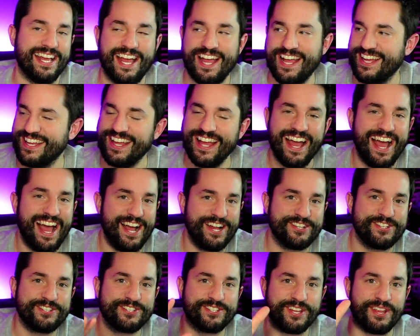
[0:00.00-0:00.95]
I
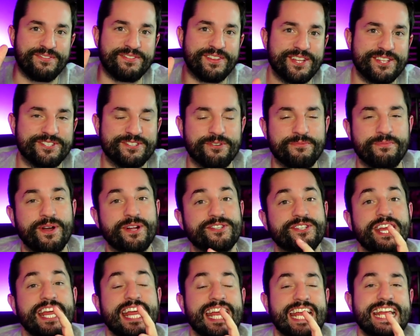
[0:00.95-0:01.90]
just love that so
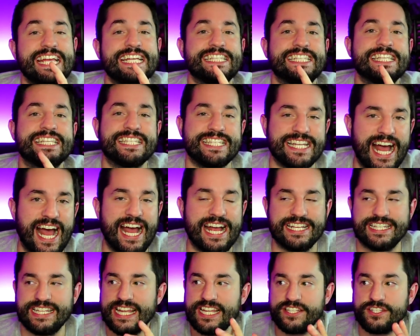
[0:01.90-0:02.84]
much, is the
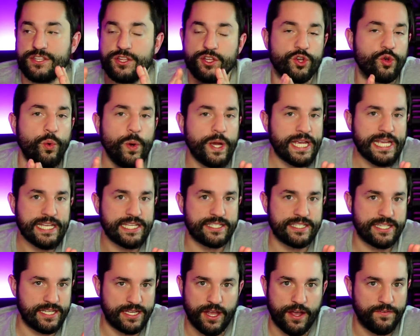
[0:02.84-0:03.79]
size. It's the
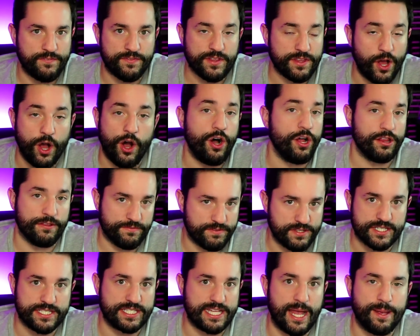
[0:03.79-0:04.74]
quickest of the, all of
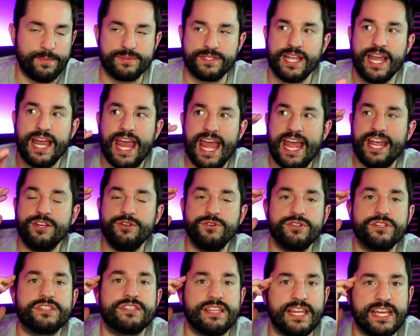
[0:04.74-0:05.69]
the steps, and you
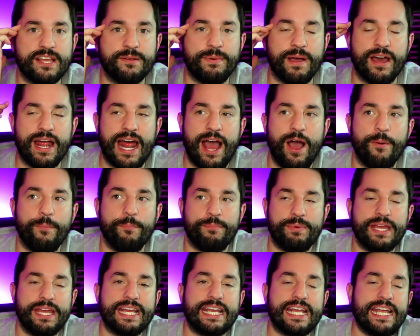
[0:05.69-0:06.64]
just think about how
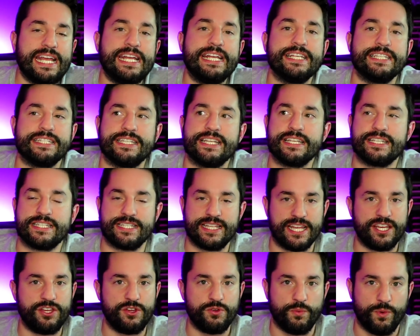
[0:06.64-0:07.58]
big is this
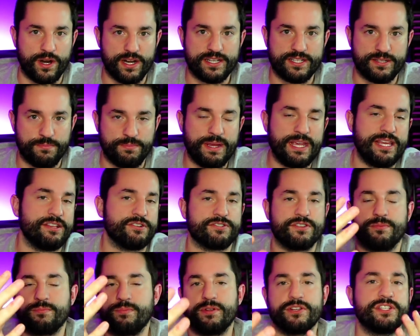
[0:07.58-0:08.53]
thing you want it to be.
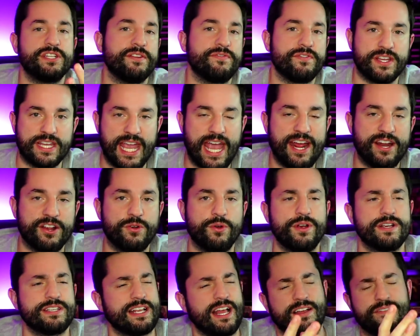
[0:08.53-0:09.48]
There's a bunch of different
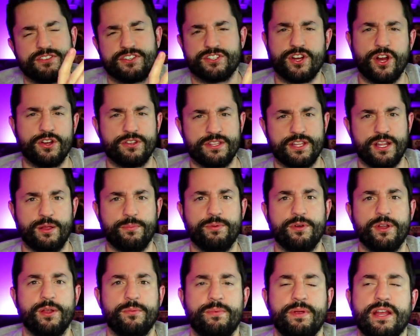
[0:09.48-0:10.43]
categories. I'll have a chart that I'll
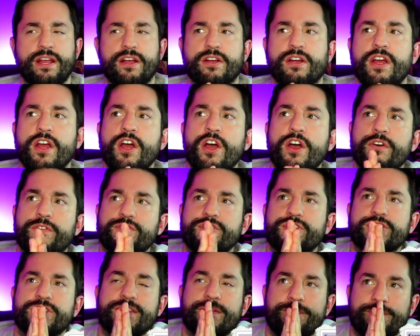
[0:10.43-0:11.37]
put up here for
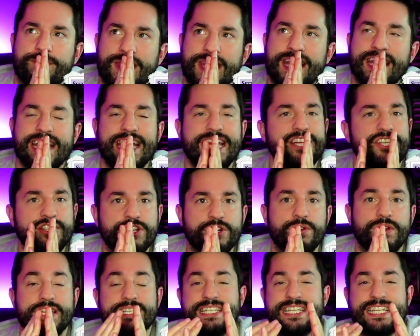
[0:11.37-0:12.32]
just in
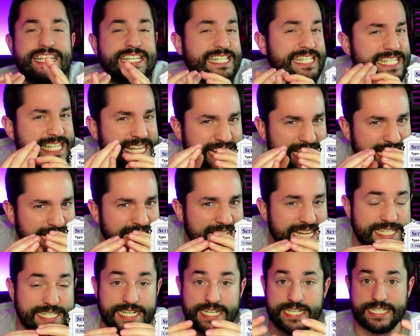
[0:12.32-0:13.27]
general. Is it a city?
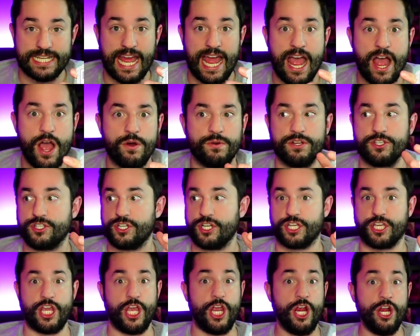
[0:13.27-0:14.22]
Is it a town? Is it
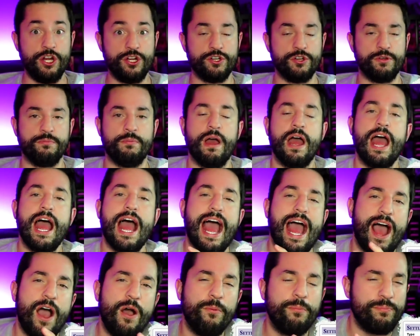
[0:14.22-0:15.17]
a kingdom?
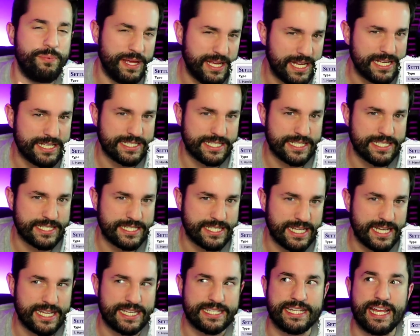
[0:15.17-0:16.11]
How big is this
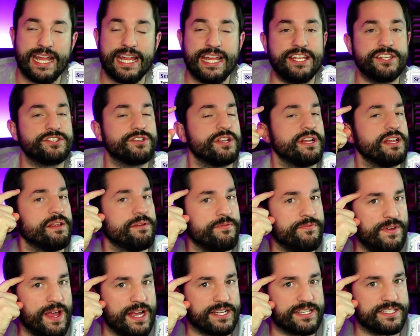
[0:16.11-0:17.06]
city? Because that is going to
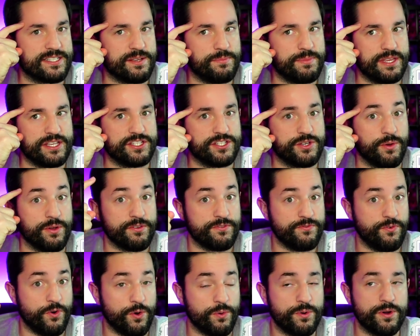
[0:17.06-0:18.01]
affect some things going
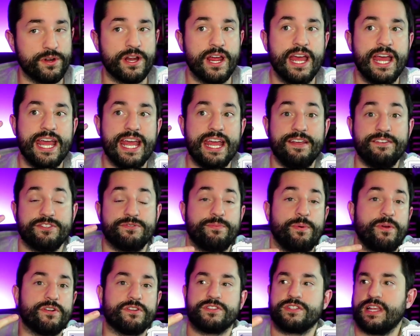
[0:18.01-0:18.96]
forward as
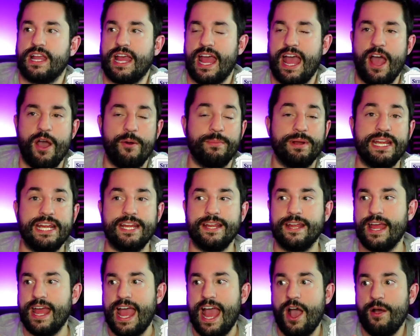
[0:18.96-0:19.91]
far as how
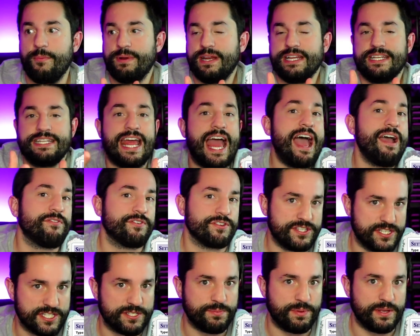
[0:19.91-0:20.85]
many how many
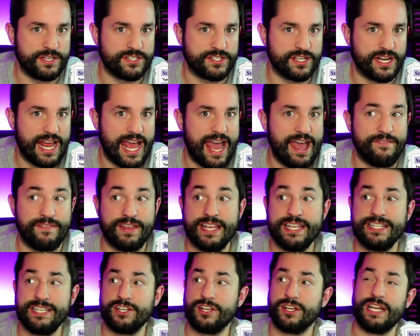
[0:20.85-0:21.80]
taverns is this place going to have.
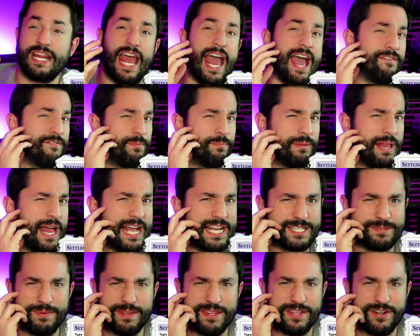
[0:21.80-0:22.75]
Is it going to have a
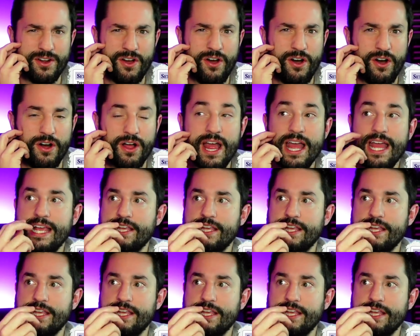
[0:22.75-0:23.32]
blacksmith at all?